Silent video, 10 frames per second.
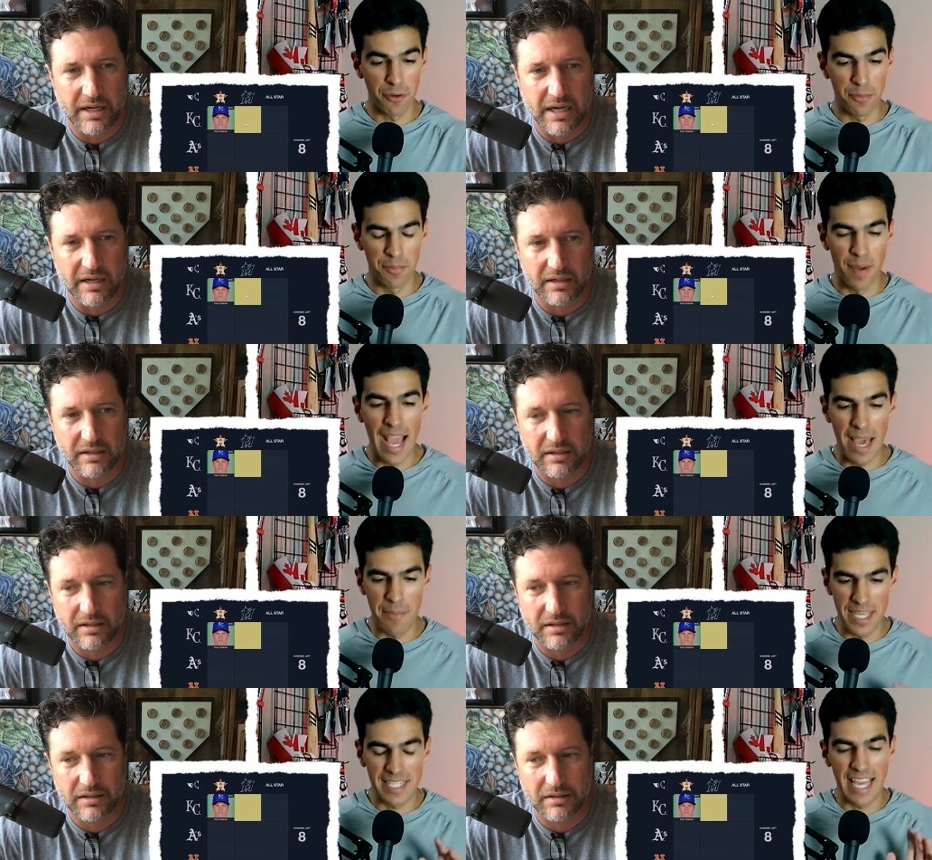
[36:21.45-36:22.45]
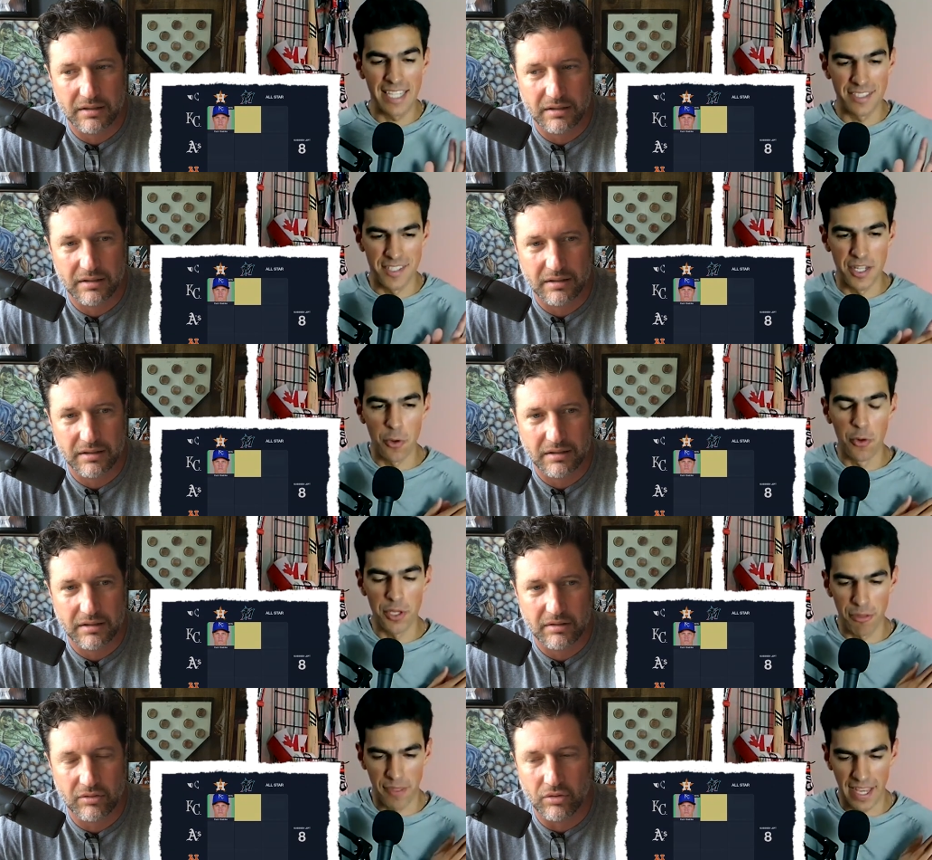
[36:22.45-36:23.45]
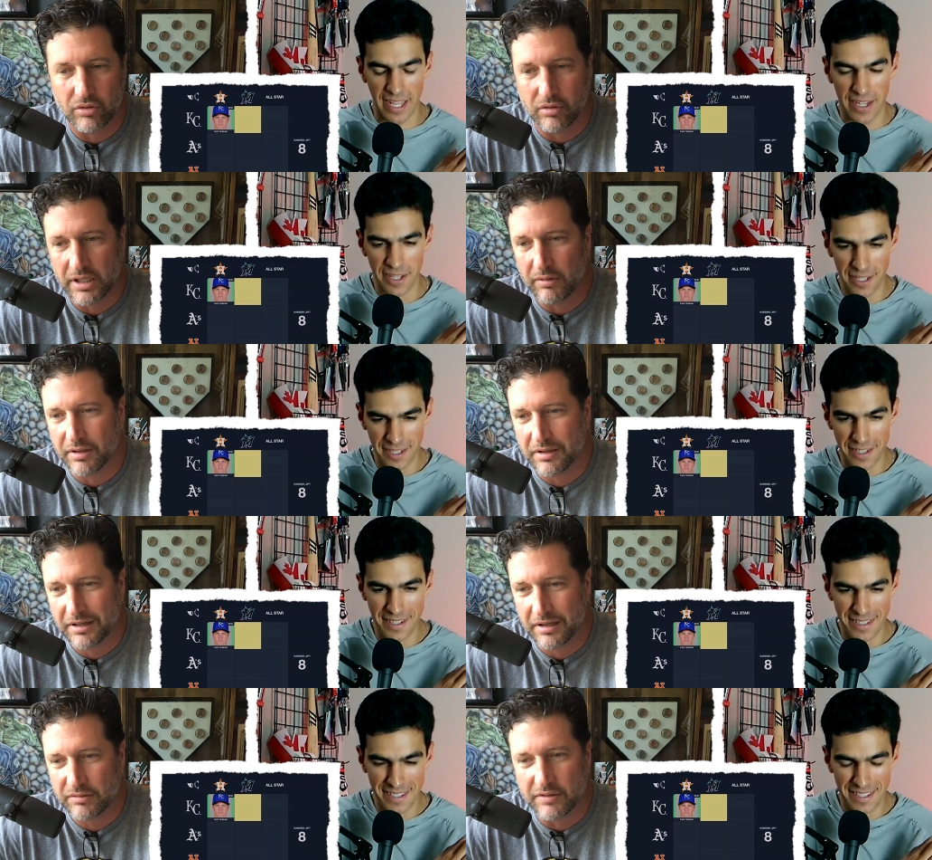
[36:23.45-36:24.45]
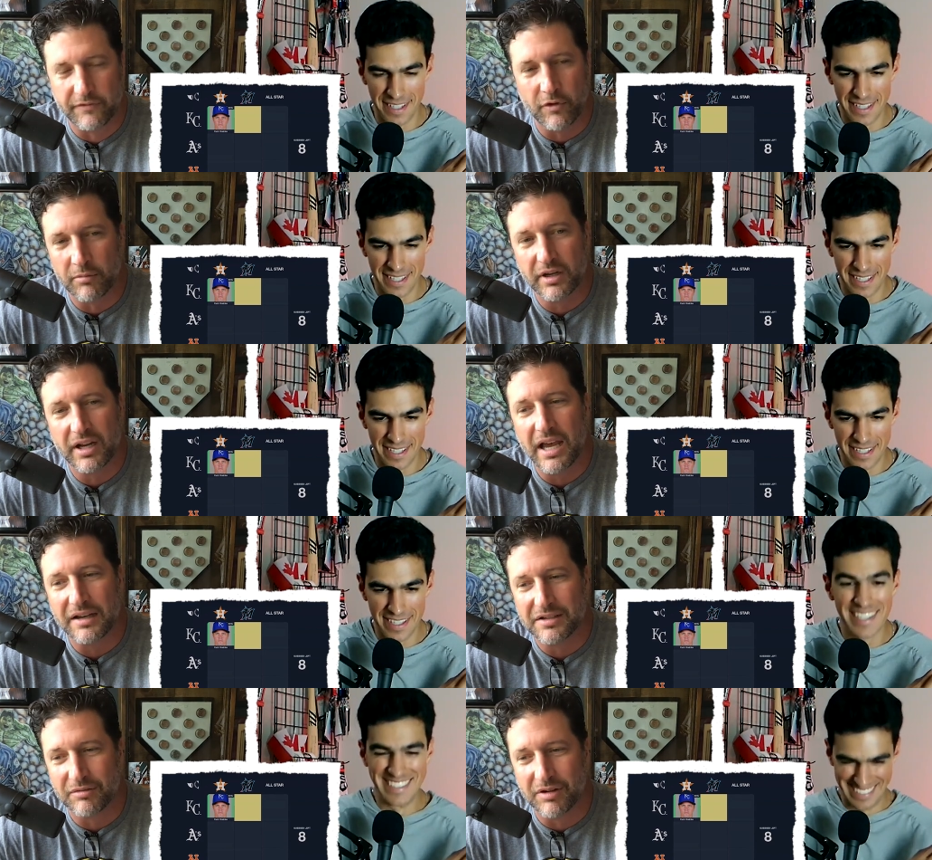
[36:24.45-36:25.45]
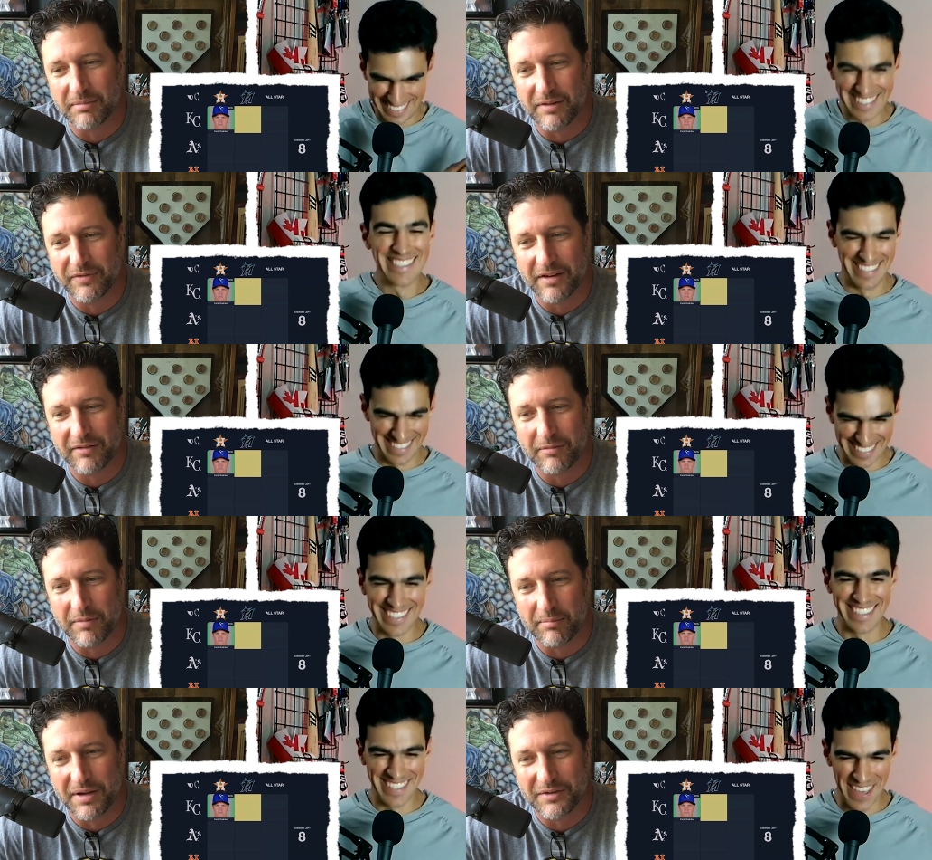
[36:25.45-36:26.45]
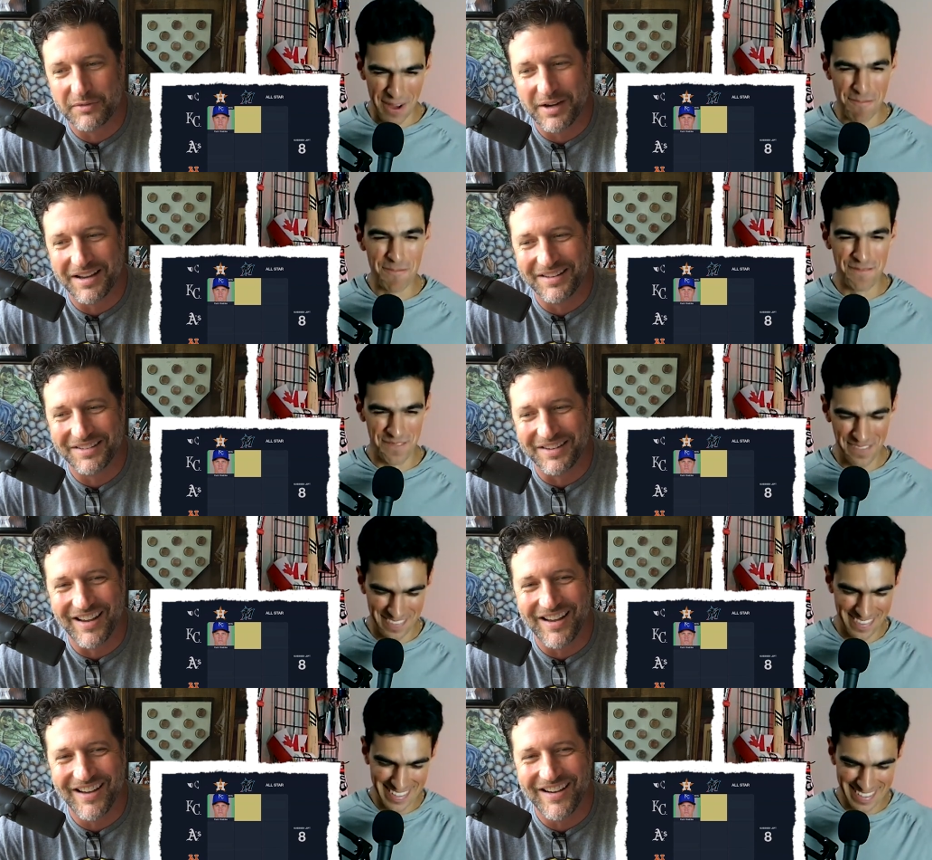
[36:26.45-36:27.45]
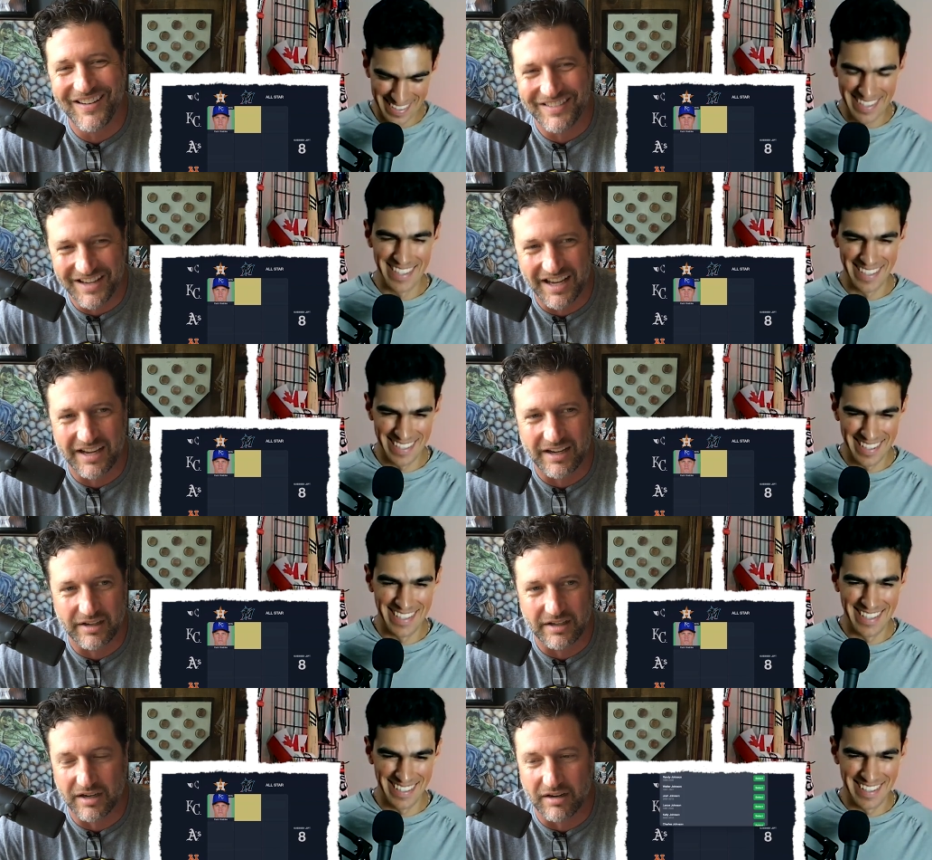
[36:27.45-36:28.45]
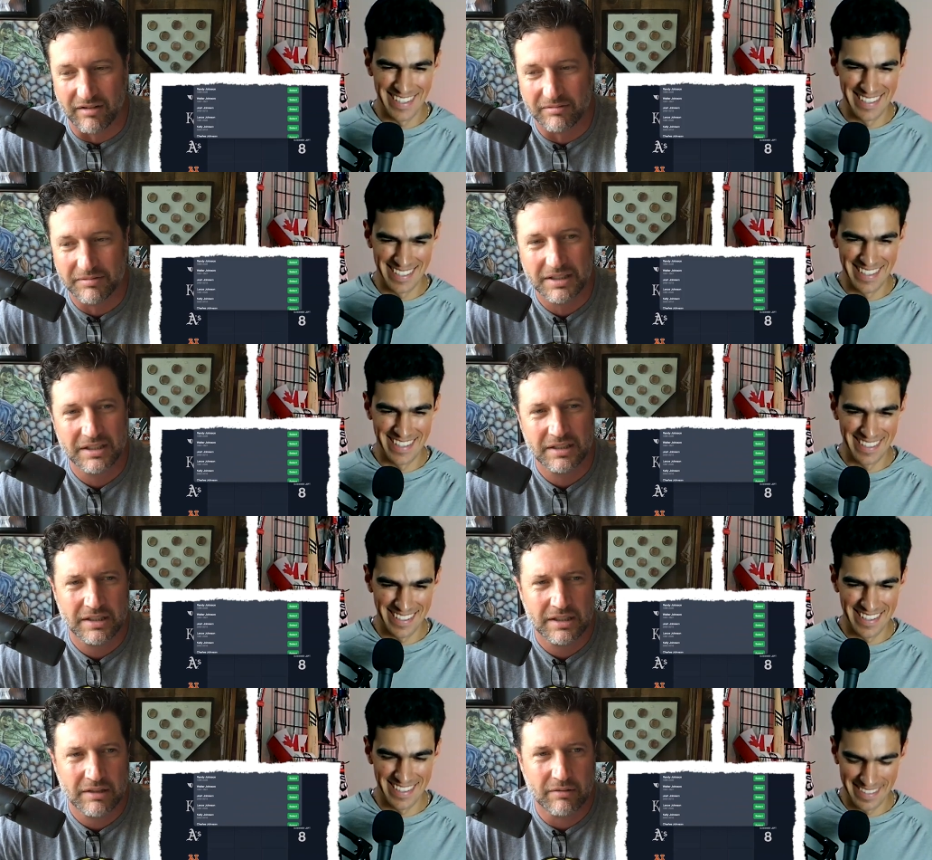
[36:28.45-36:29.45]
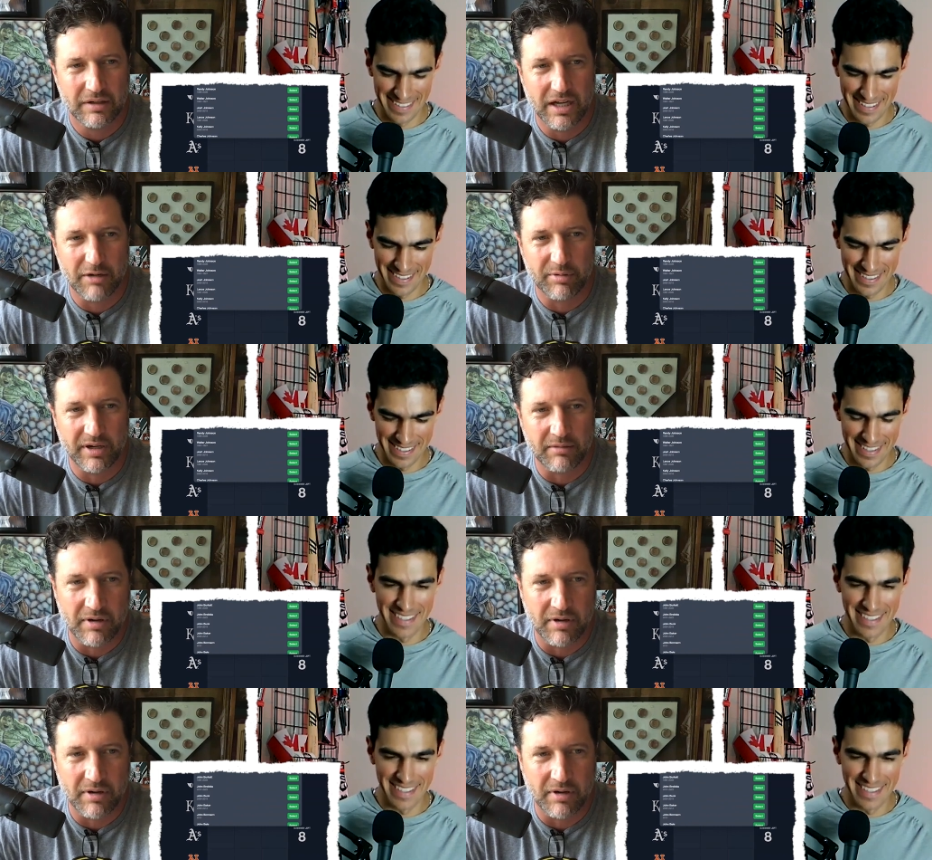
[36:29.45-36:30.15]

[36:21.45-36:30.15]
Speaker 1: for Miami and Kansas City. Who are you thinking?
Speaker 2: The former guest, one of my favorite, my best yep. friends. Uh, oh yeah, there you go. We got to bring him